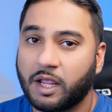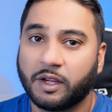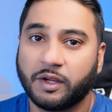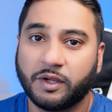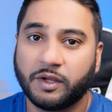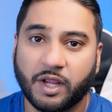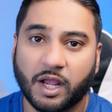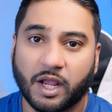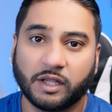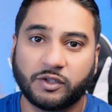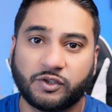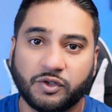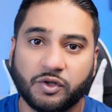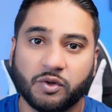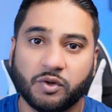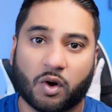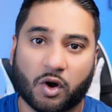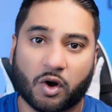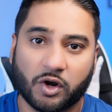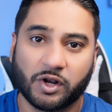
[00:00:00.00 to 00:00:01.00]
Yes,
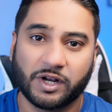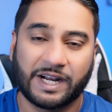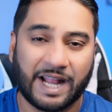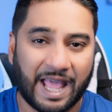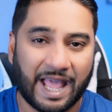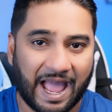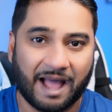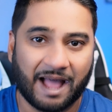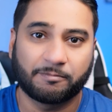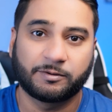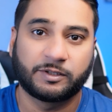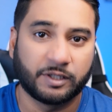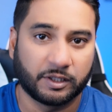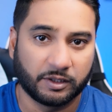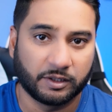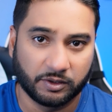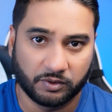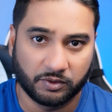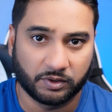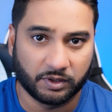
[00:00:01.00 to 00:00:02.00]
you heard it
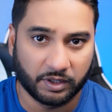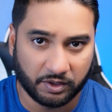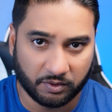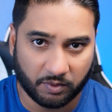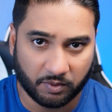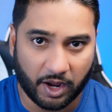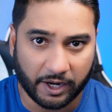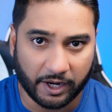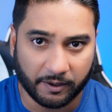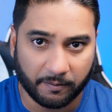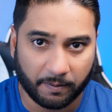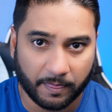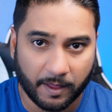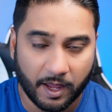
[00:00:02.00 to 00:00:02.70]
absolutely right.